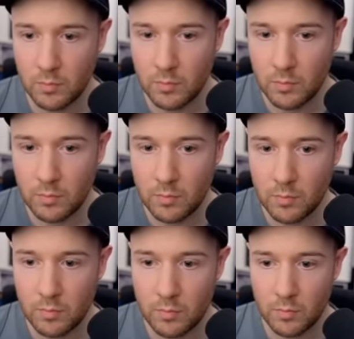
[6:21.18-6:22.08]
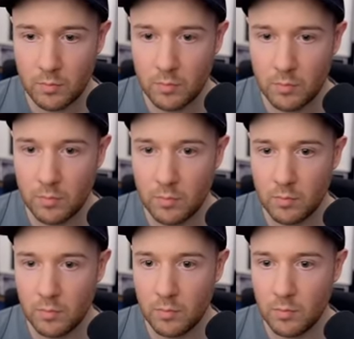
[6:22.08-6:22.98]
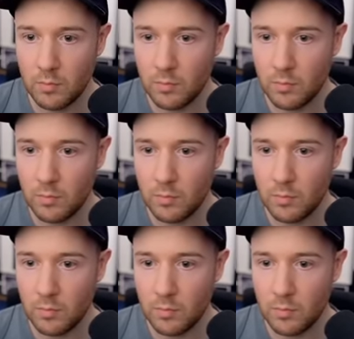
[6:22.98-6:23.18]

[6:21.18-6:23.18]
[no speech]